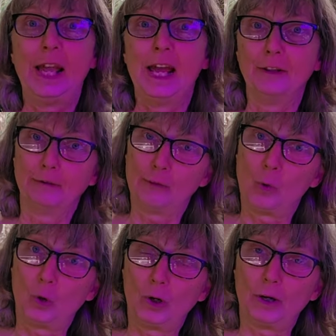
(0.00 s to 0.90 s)
And the
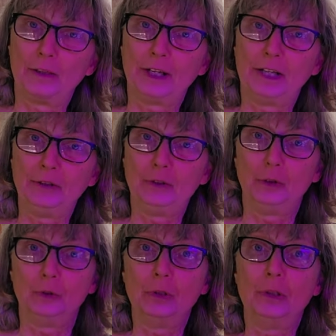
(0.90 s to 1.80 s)
four that I
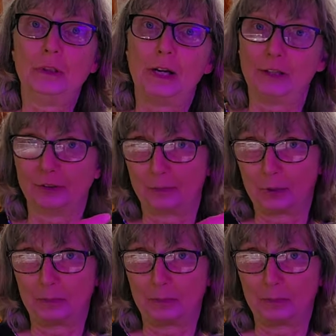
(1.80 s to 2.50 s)
do, I'll just